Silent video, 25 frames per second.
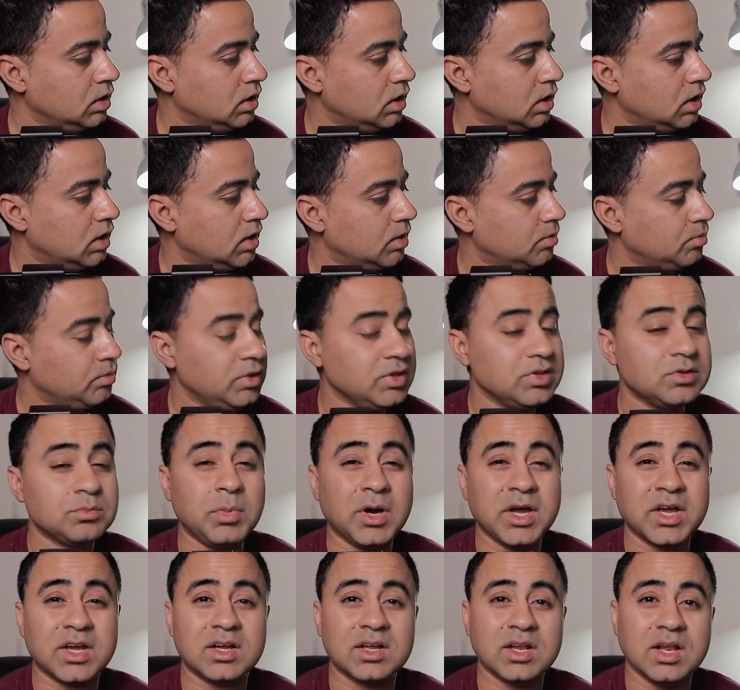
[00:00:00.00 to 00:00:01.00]
It's
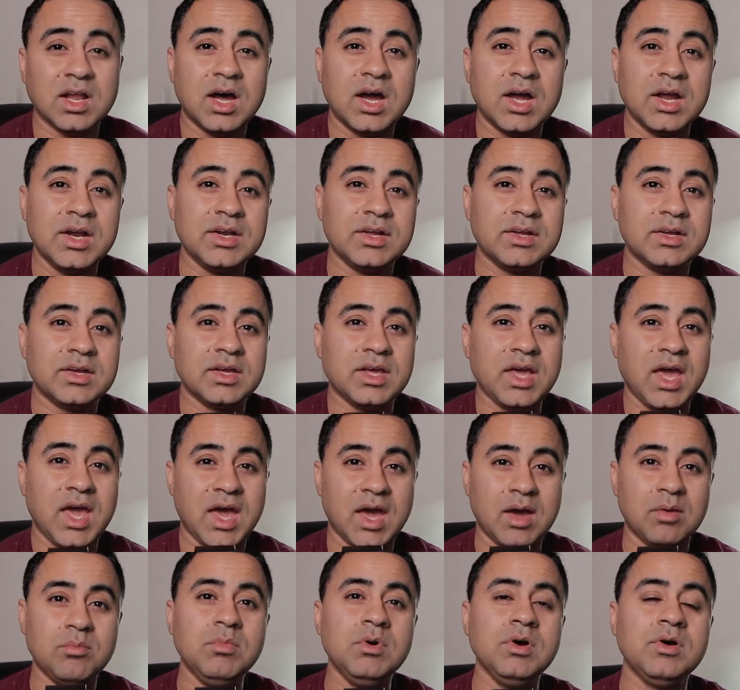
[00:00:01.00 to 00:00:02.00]
by Glide
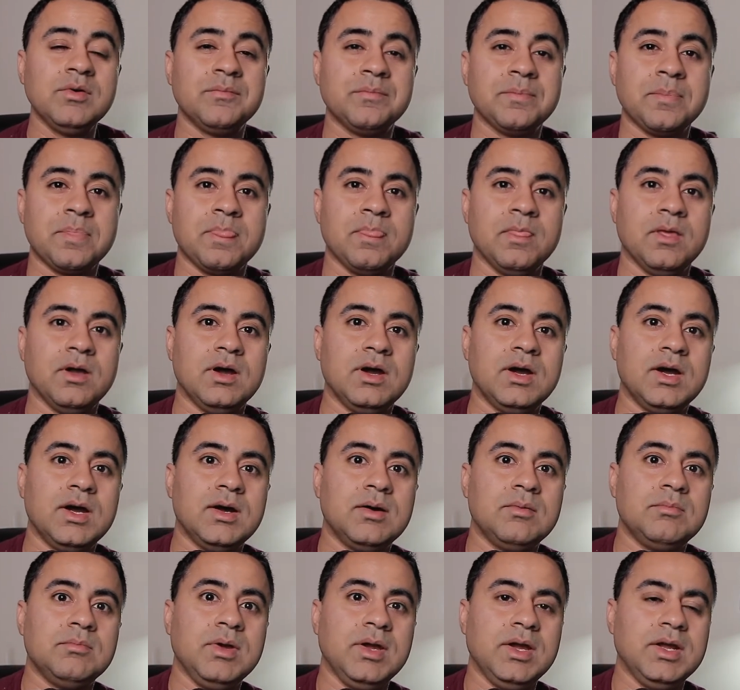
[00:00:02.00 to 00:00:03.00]
Cam,
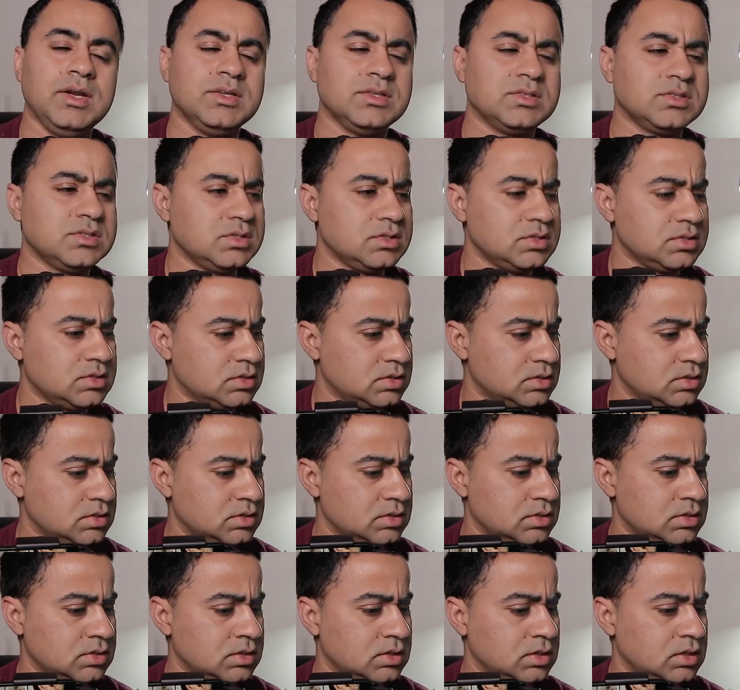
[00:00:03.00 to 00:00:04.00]
and it's
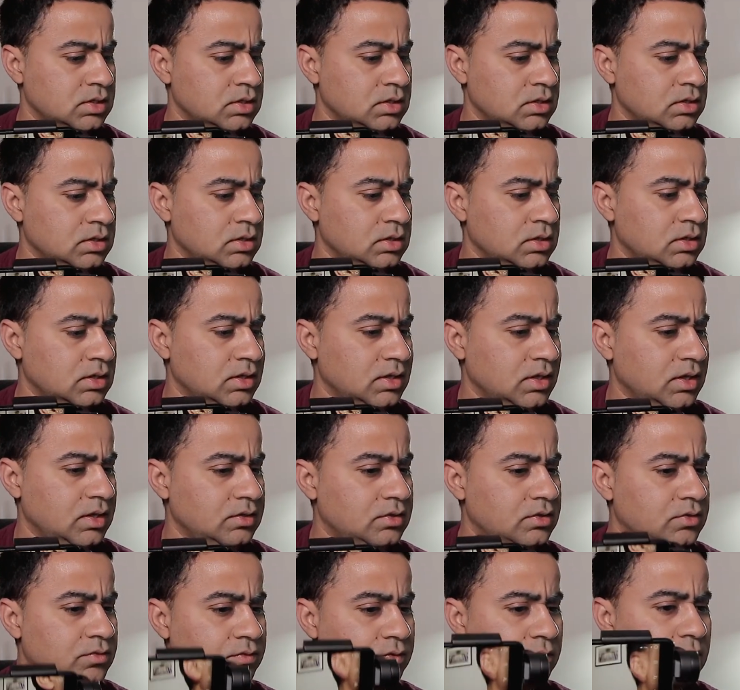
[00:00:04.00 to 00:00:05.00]

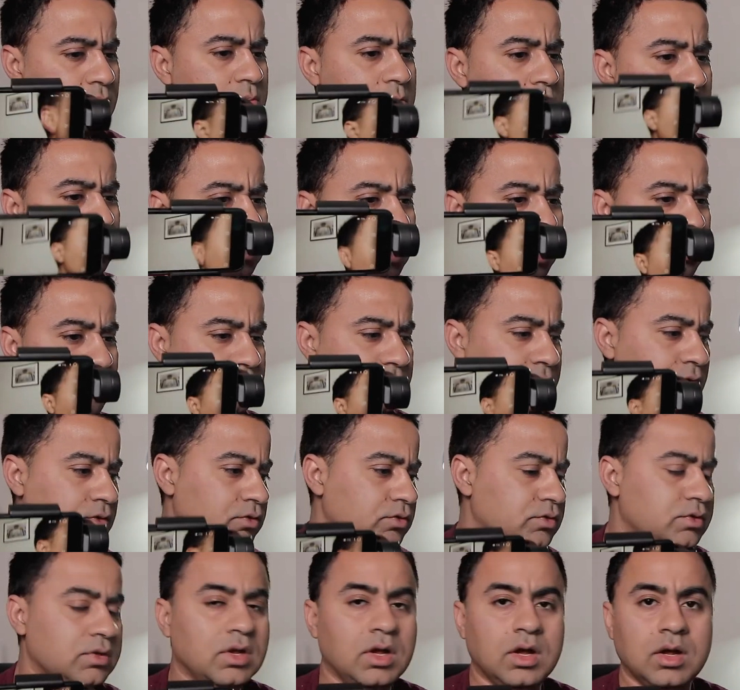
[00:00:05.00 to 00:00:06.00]
for mobile
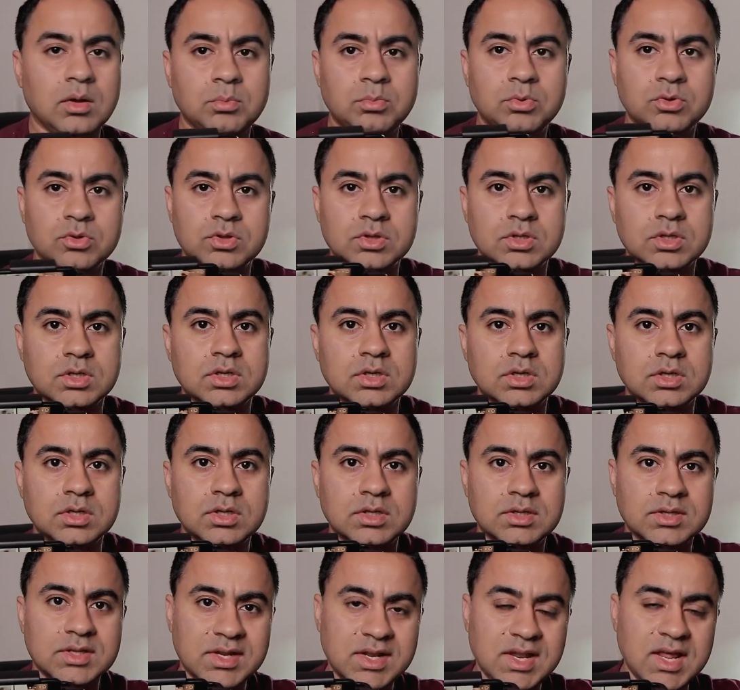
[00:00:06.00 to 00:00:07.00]
phones. I'll put
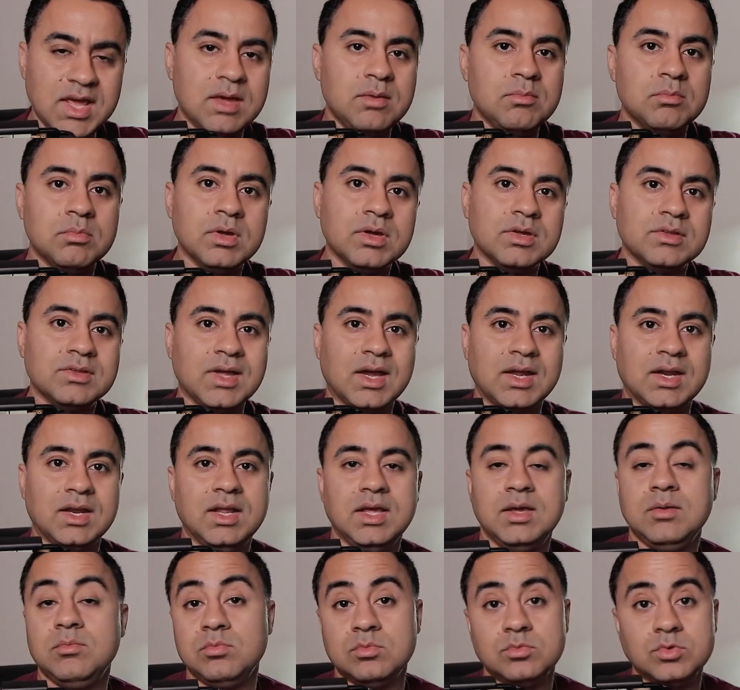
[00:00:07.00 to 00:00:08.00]
the exact
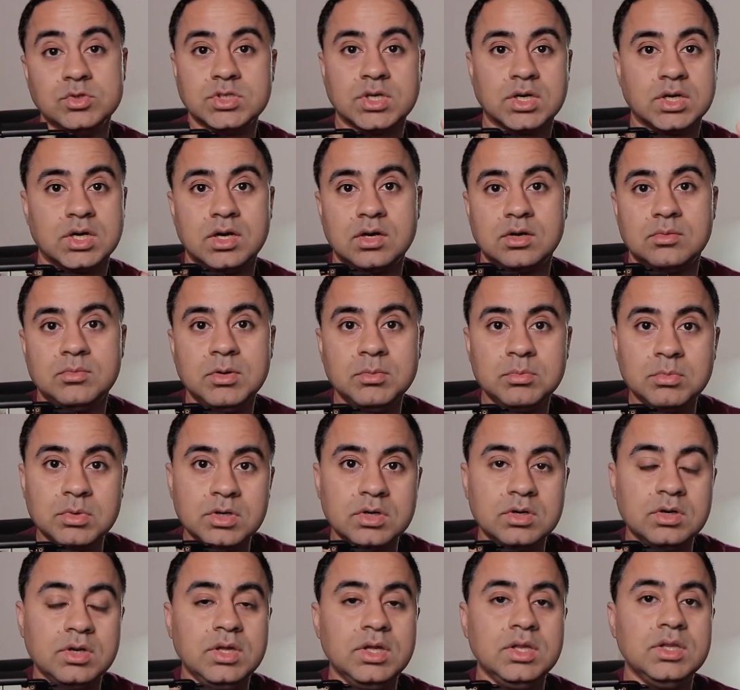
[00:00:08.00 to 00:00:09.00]
name, which I can't
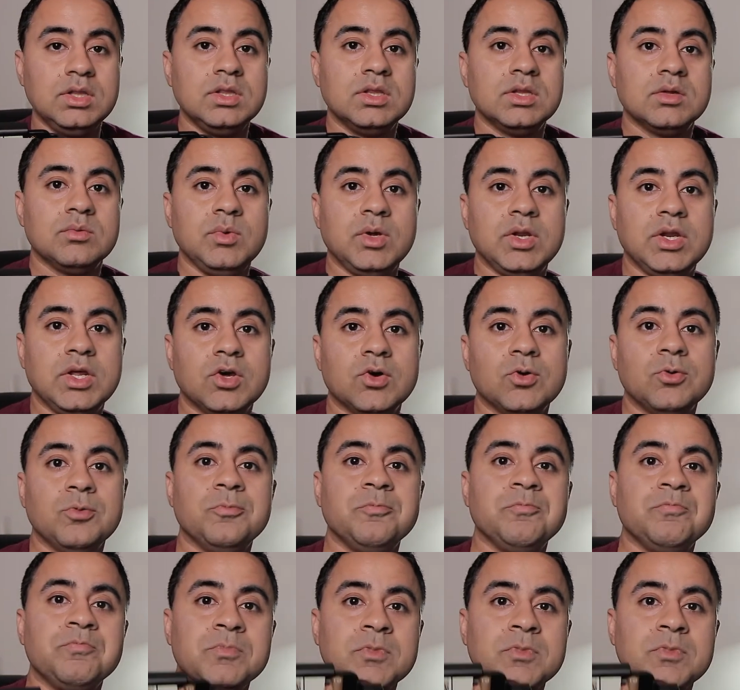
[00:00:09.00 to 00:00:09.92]
remember, in the video.